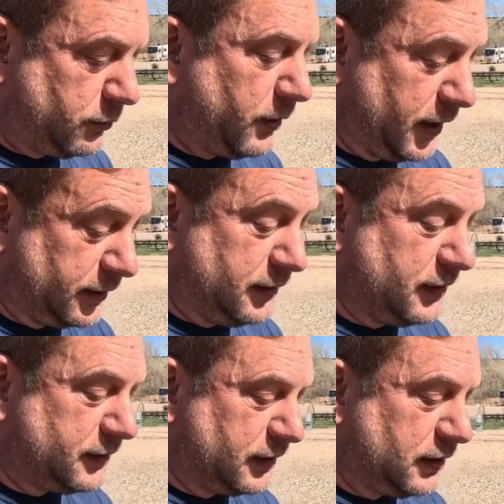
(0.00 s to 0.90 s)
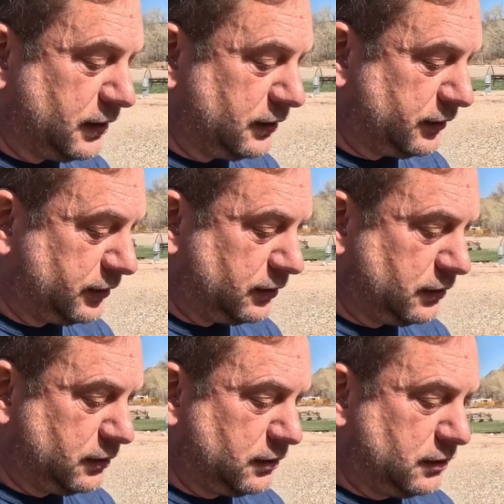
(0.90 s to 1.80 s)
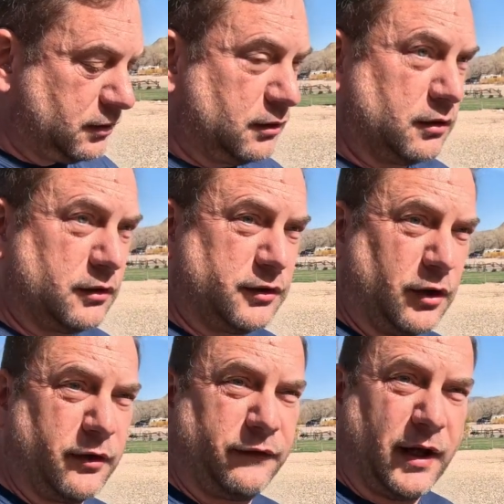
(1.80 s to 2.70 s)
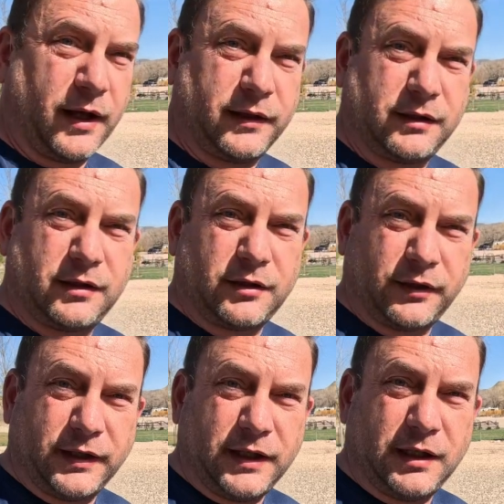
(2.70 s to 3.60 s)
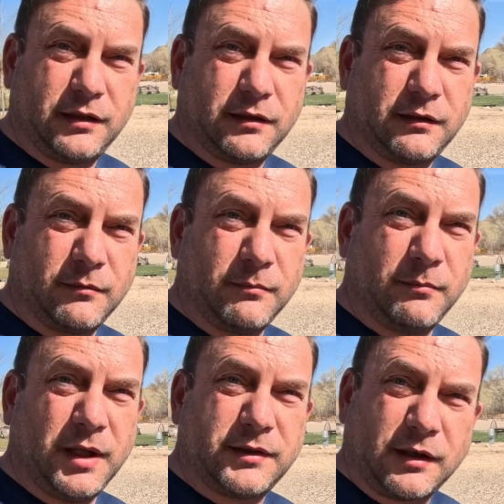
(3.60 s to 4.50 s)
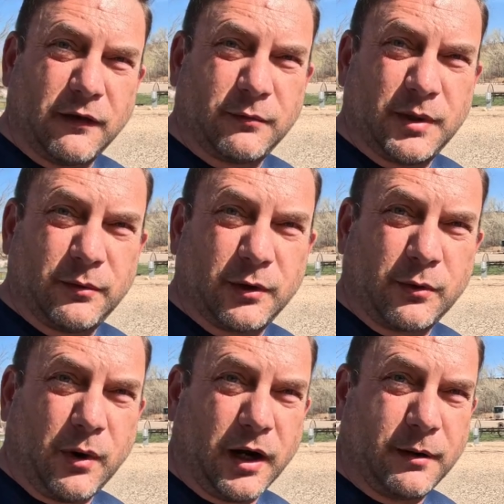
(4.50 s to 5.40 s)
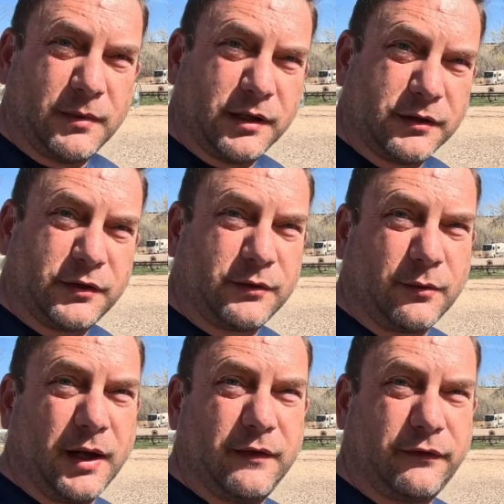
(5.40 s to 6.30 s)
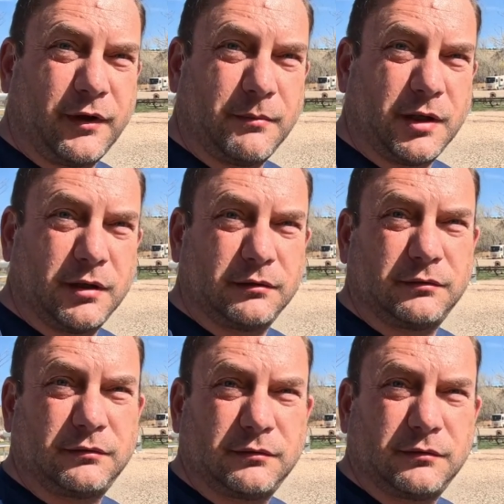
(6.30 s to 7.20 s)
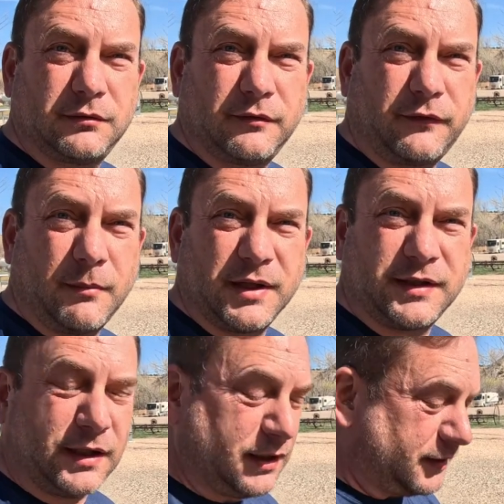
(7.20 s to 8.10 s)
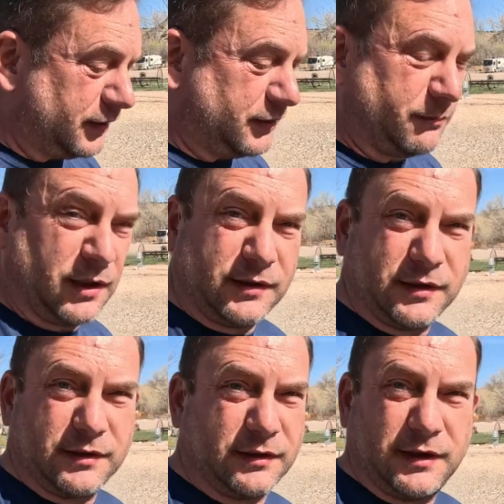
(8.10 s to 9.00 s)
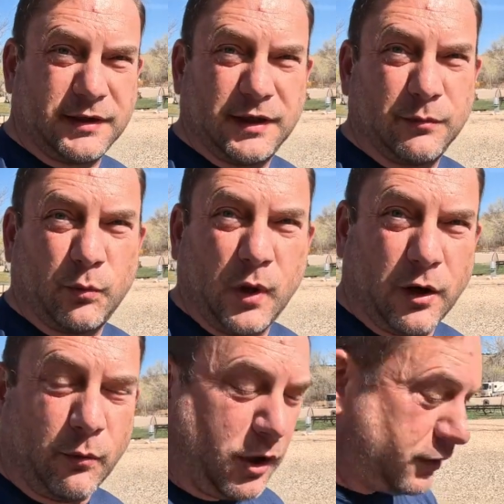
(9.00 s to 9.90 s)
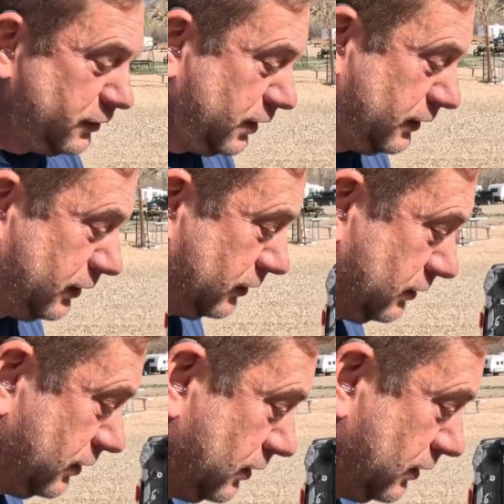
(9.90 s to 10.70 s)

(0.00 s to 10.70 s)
Correct. This is certified, clean, meets government requirement, straight from a city system. This isn't well water or anything. Right.